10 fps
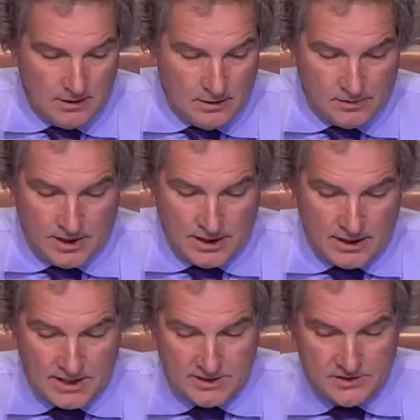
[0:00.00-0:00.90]
Okay,
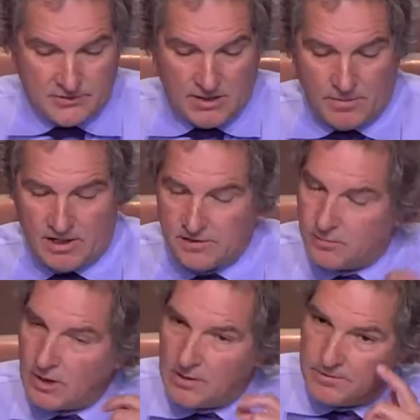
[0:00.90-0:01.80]
I did drive by the
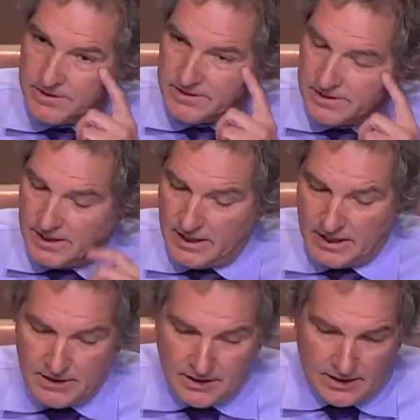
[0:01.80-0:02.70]
property
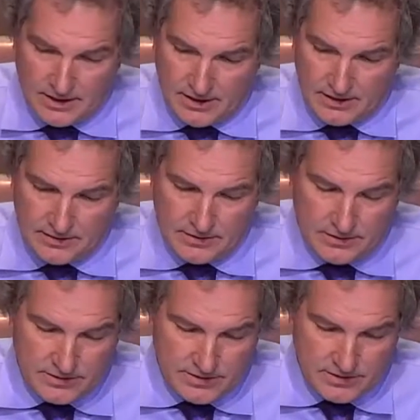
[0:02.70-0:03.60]
today and
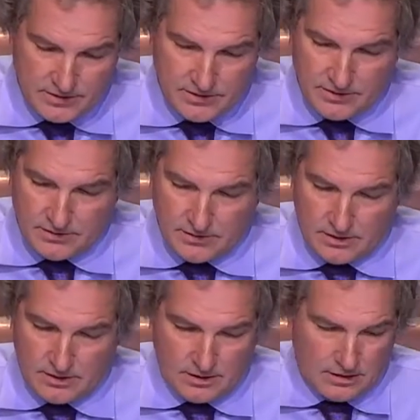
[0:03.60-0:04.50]
did
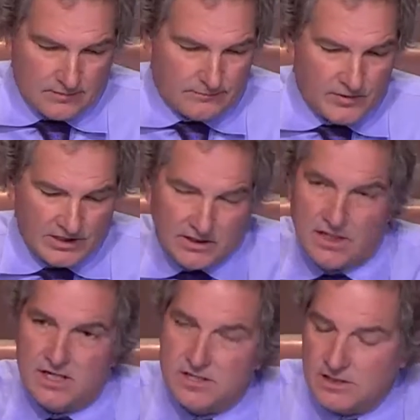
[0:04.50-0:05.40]

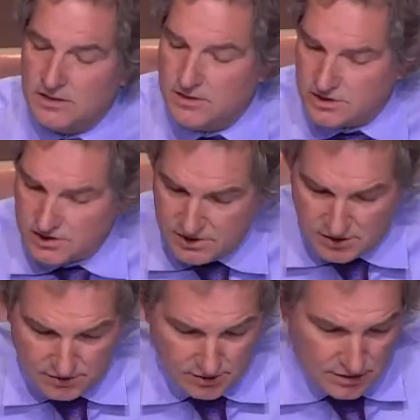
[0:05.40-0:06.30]
recognize the conditions
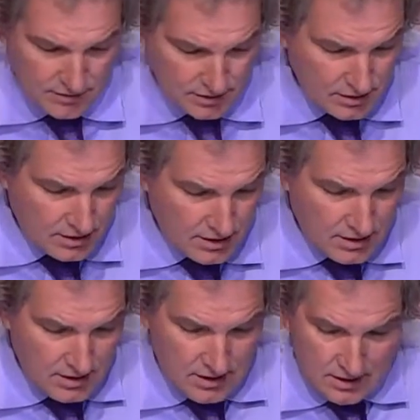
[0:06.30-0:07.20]
ongoing.
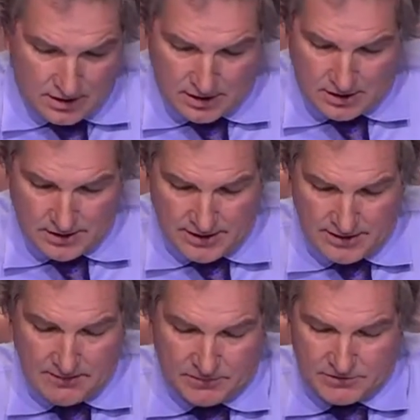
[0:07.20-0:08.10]
And
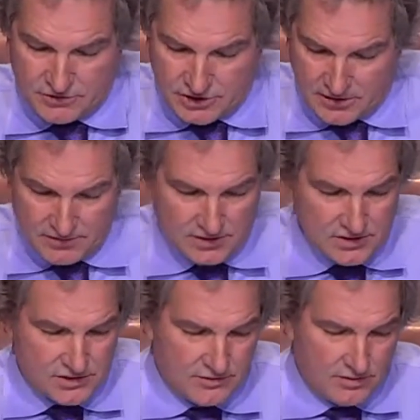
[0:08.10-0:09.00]
then share the
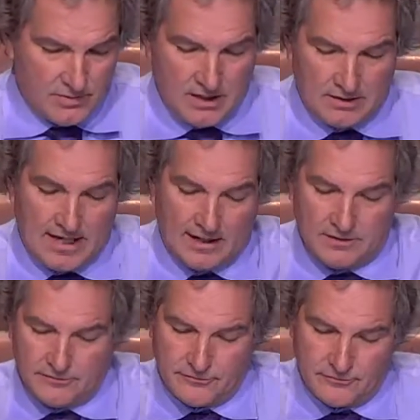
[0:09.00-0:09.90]
concern about lack
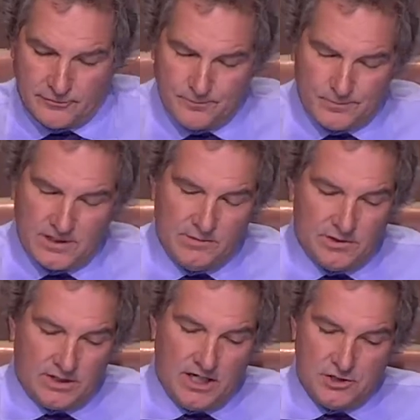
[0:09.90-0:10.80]
of
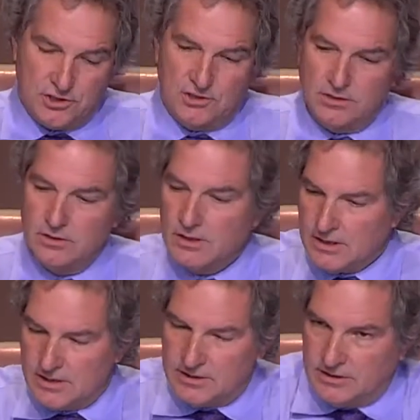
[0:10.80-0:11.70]
communication
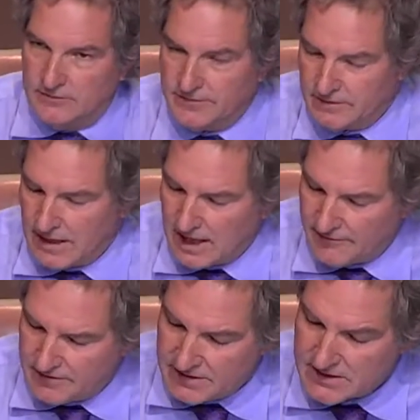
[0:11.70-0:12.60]
to even have
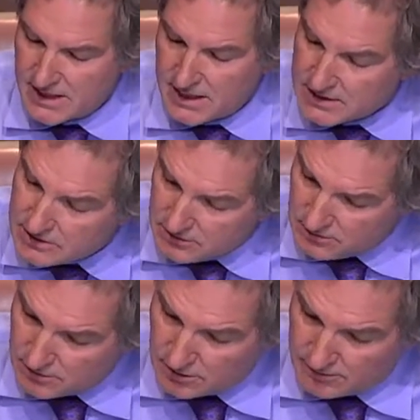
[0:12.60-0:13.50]
an intent
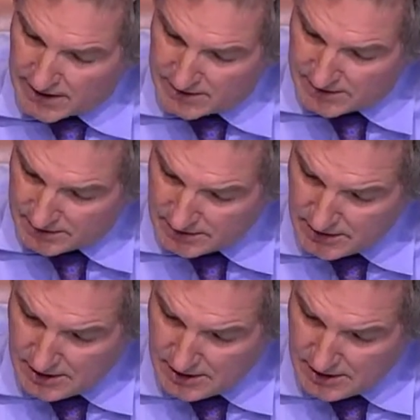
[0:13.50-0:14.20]
to correct it.